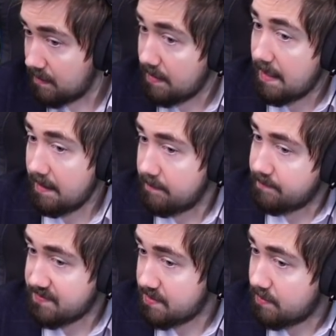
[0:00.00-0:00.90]
Yeah.
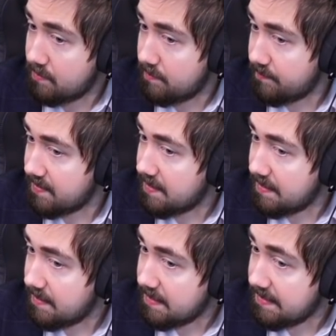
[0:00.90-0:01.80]
So
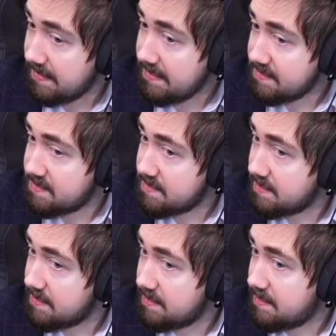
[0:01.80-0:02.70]
these
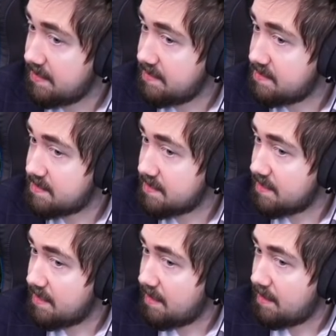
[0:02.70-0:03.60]

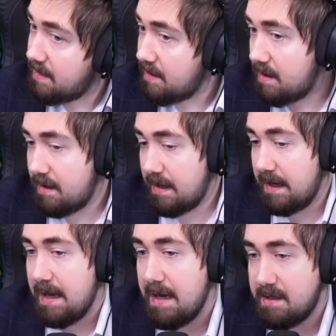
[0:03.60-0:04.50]
are not
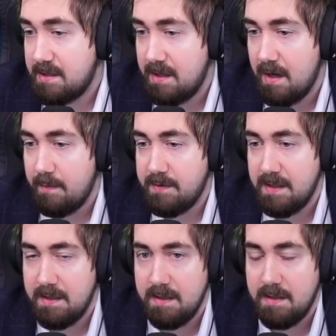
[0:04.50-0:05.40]
like actually
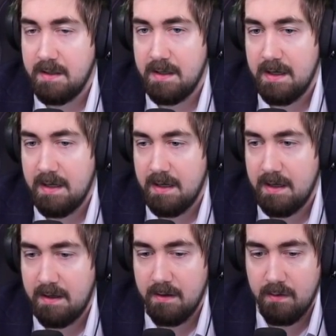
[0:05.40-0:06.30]
updated, and
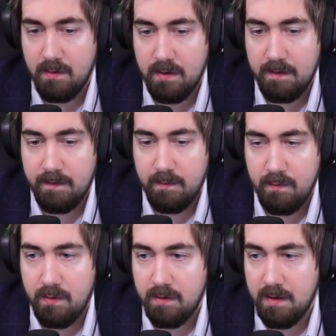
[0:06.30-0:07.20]
I don't know if
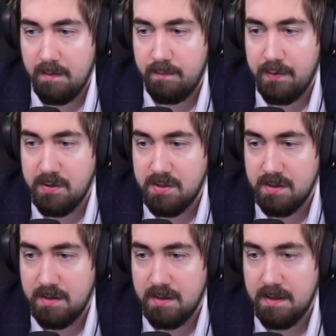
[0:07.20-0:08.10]
Immortal
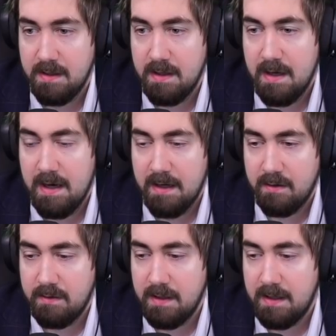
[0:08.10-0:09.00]
Ambition, I
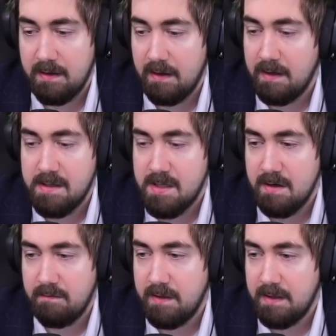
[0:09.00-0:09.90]
don't think it
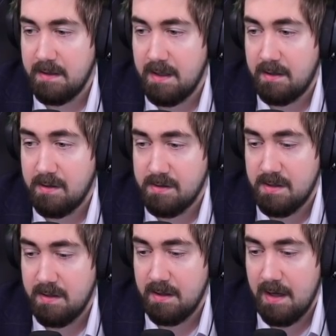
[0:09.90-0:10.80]
really like
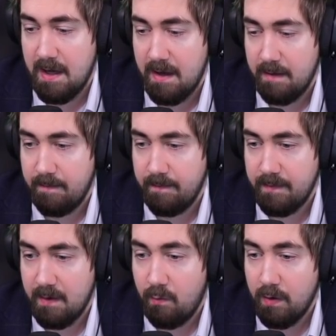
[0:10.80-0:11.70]
doesn't
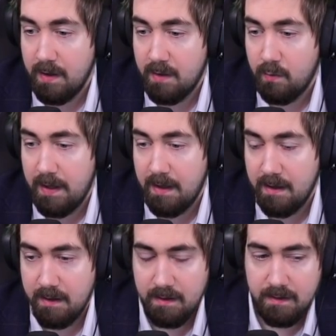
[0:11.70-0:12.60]
work well.
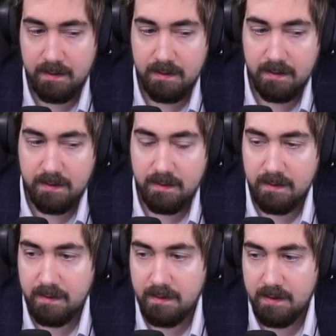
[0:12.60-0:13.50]

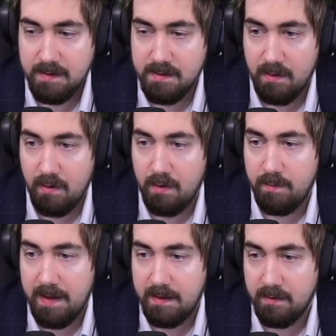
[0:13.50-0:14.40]
It's all
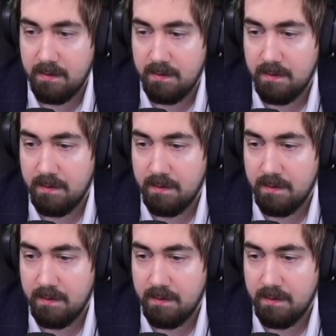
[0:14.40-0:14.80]
manual.